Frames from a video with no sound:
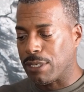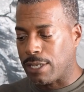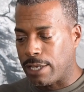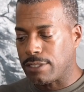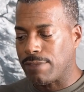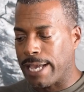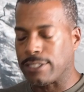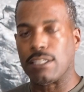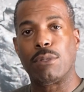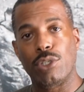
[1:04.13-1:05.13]
because of
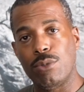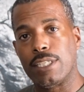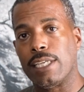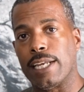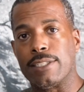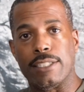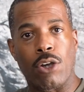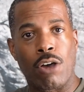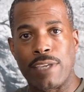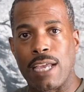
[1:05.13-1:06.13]
that, some are using it as the
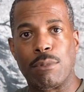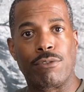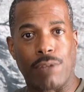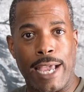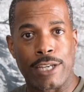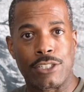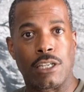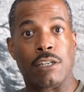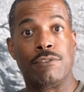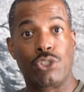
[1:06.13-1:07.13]
off-camera flash
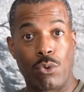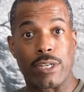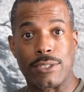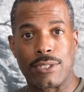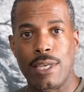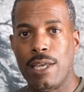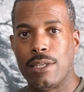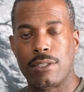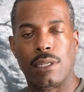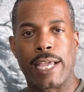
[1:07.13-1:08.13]
of choice
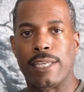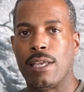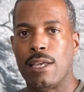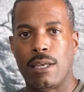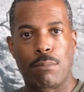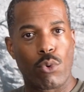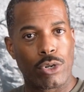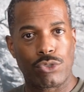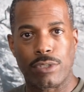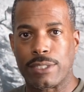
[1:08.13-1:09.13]
to light
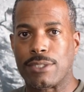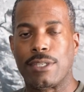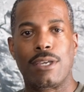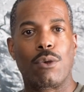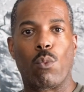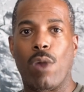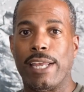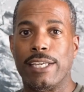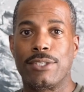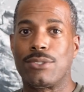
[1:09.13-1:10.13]
portraits,
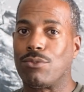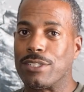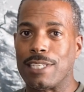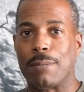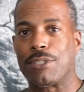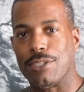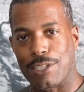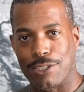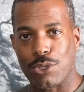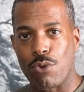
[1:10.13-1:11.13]
weddings, receptions,
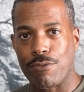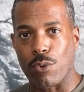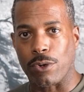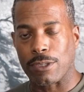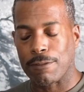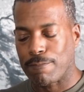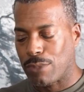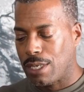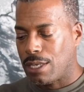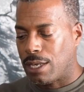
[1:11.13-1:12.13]
and so forth.
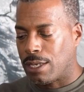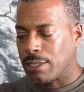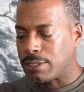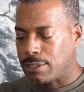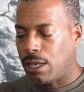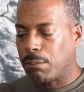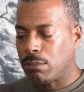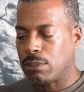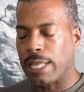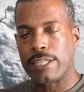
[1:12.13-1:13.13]

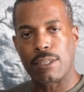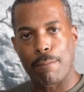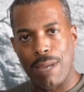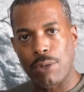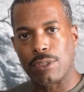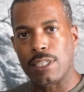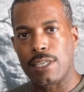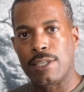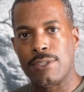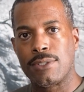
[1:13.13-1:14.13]
Some like to mount
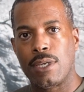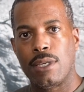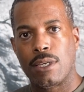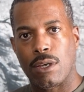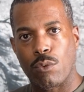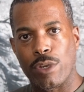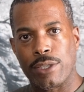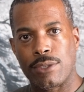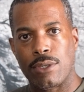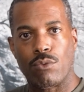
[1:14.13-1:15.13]
these
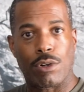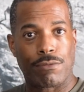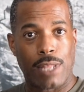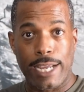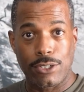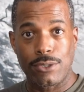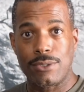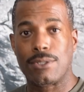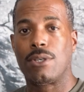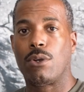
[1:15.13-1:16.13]
with
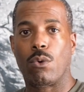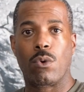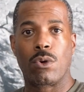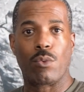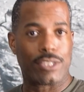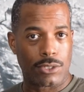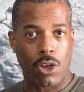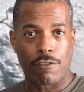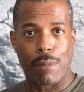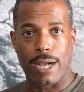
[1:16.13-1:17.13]
reflectors or with
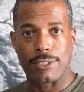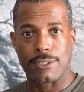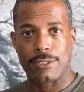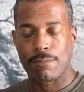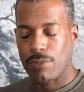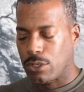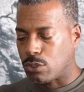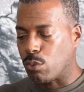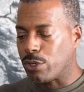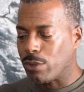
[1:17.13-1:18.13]
softboxes.
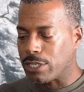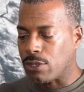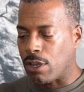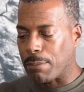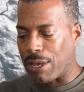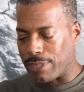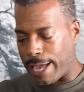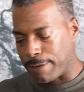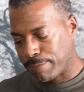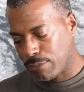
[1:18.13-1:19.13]
So we're going to talk about that.